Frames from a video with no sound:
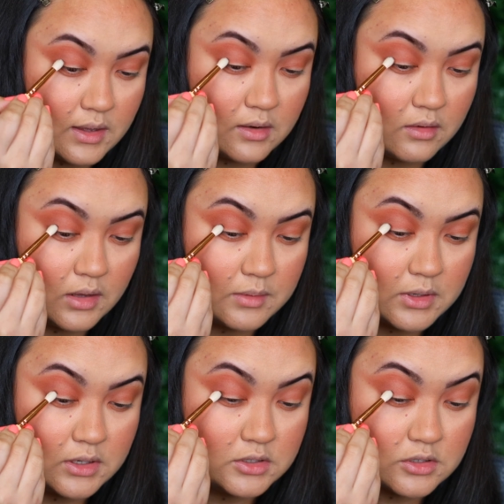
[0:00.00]
And all I'm
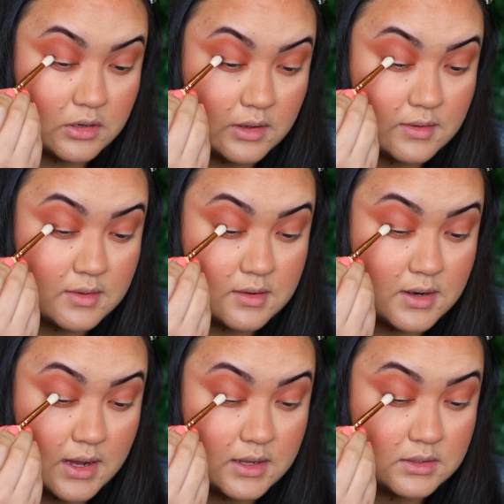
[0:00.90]
going to do is
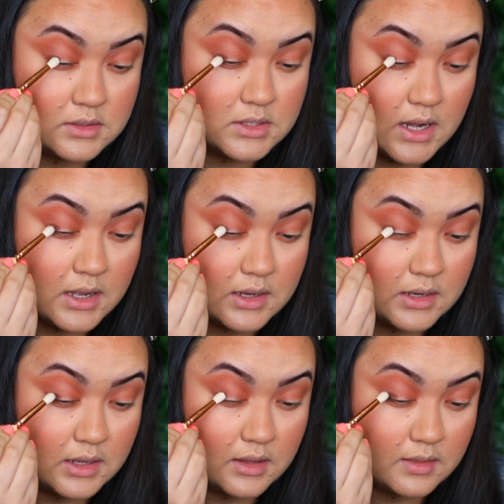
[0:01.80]
start
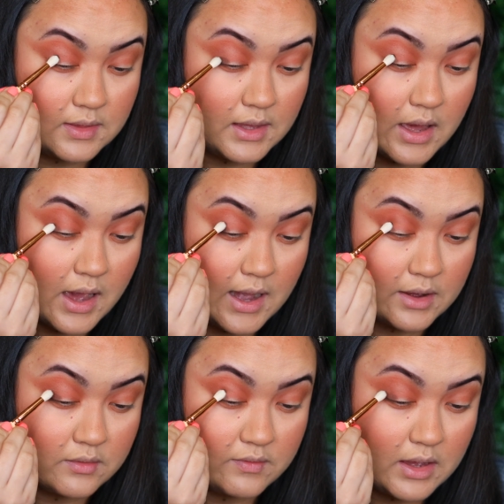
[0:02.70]
darkening the
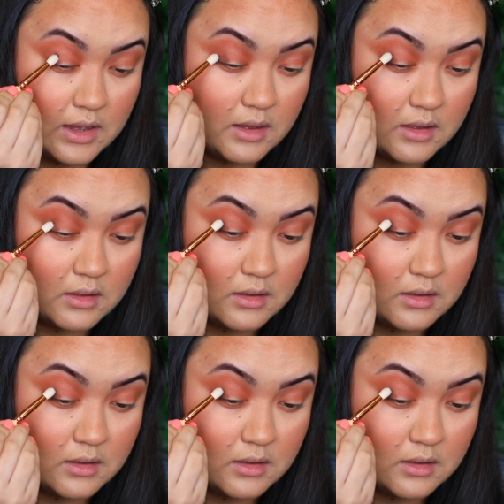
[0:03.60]
outer V.